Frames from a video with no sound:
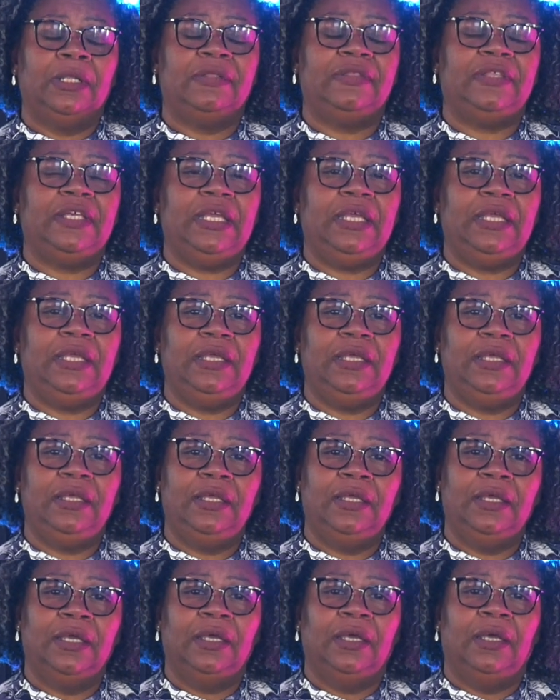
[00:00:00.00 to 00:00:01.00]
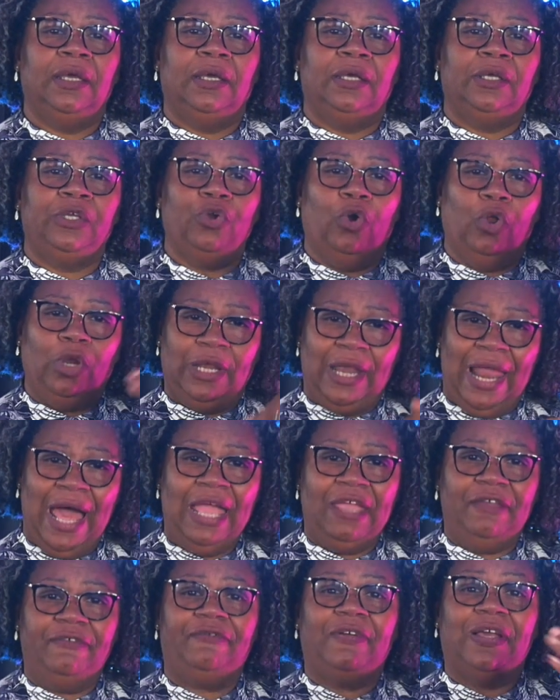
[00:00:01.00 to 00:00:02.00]
your
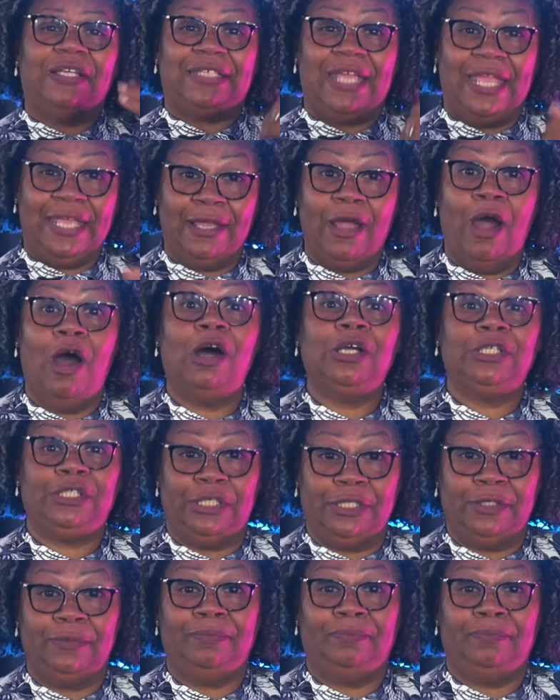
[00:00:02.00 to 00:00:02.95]
life as a garden,